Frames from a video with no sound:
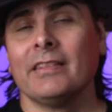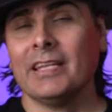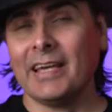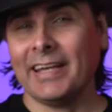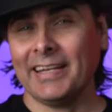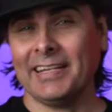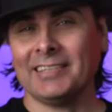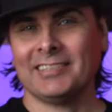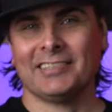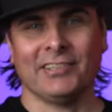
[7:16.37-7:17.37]
There
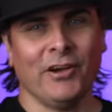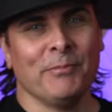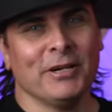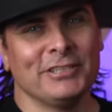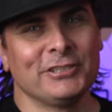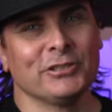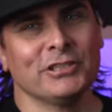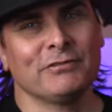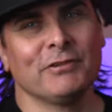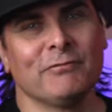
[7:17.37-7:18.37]
is so much
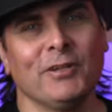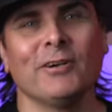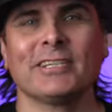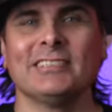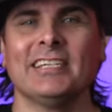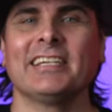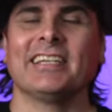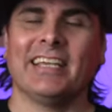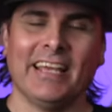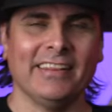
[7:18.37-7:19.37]
choice for vloggers
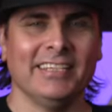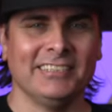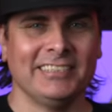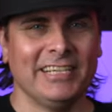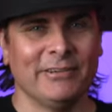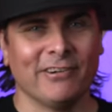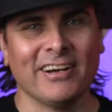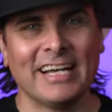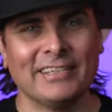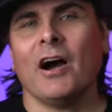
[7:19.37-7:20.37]
again this year,
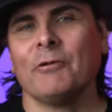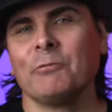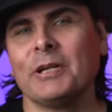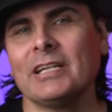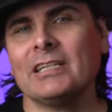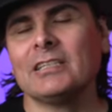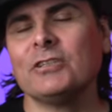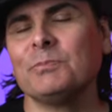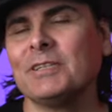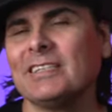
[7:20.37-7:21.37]
right? I really
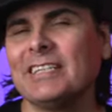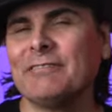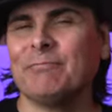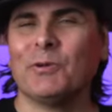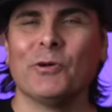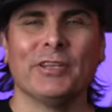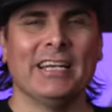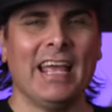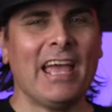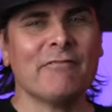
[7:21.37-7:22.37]
do believe more
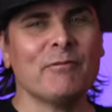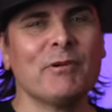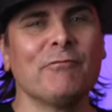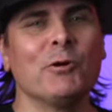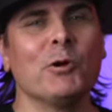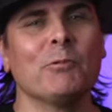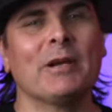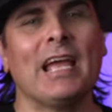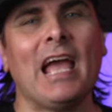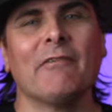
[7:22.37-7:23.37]
than ever before
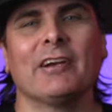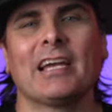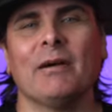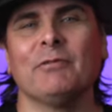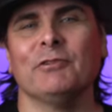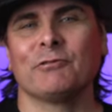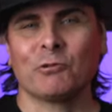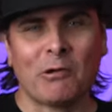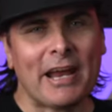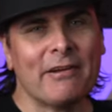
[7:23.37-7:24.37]
we have a couple of
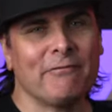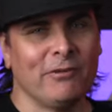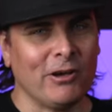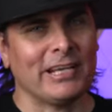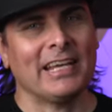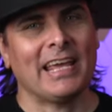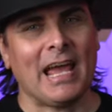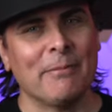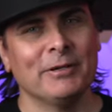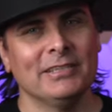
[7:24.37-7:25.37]
great vlogging
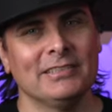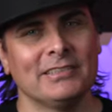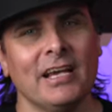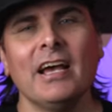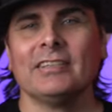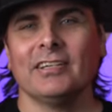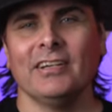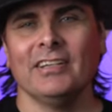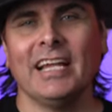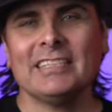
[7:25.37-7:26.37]
cameras.
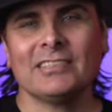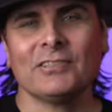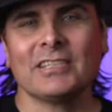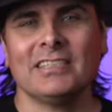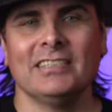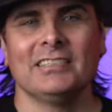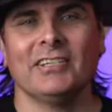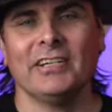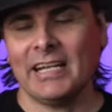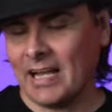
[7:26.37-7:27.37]
So let's look at the
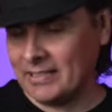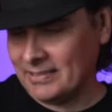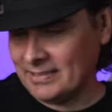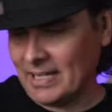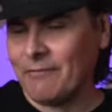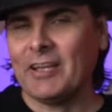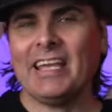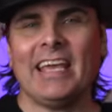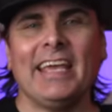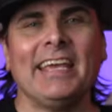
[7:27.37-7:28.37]
Sony
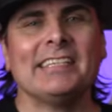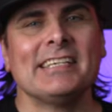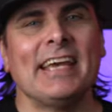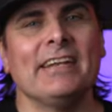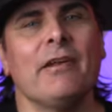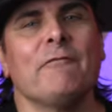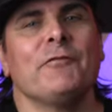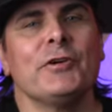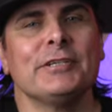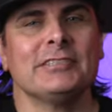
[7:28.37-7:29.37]

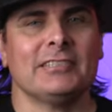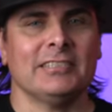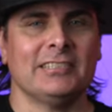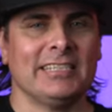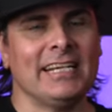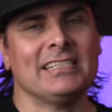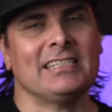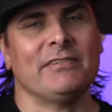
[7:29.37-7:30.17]
ZV-E10 first to see its